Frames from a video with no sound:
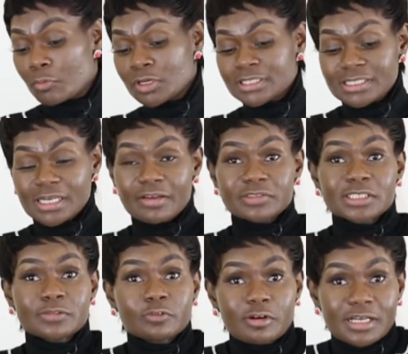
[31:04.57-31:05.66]
what's left
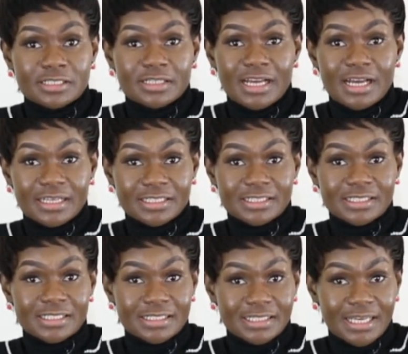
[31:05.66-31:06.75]
is for us to cut into
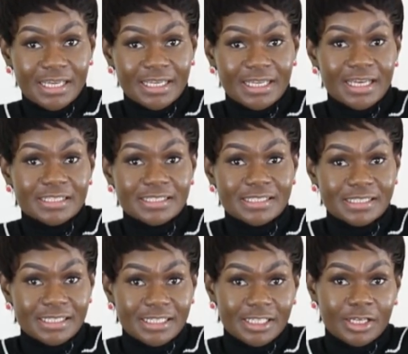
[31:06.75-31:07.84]
this cake and
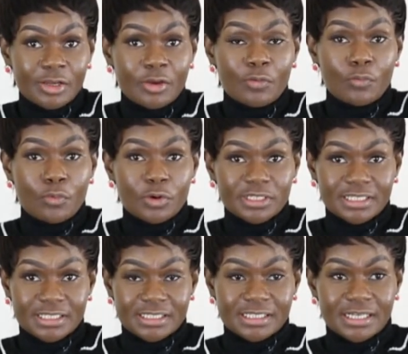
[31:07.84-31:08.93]
see what
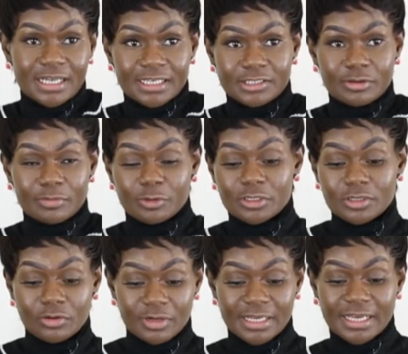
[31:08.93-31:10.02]
it is like. So I'm going to
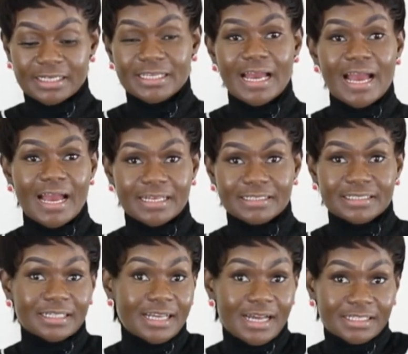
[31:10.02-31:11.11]
go ahead and
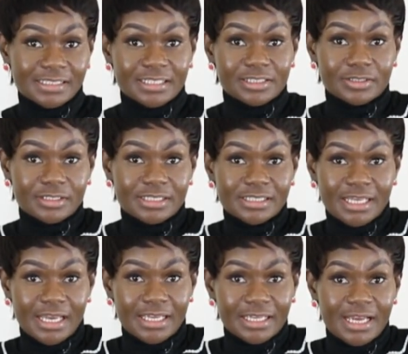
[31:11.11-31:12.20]
cut into this
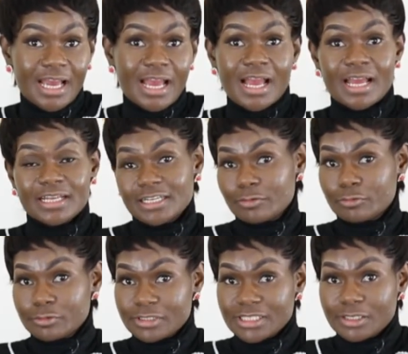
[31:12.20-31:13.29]
cake and then
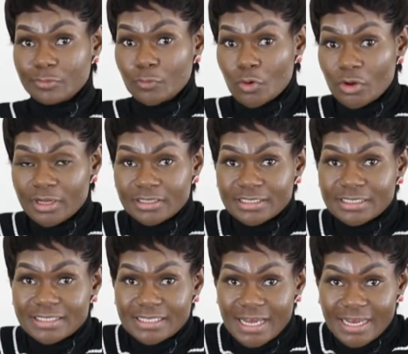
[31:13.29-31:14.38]
we'll see what the
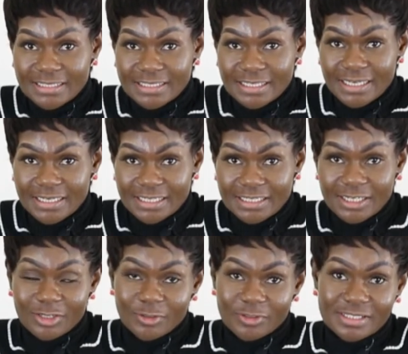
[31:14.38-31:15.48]
slice in it
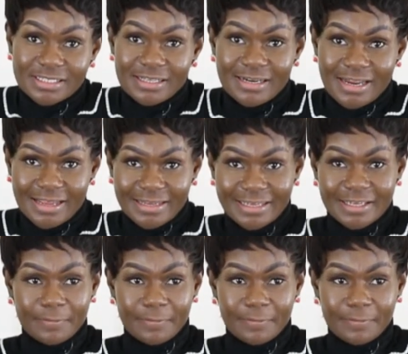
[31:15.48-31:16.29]
looks like.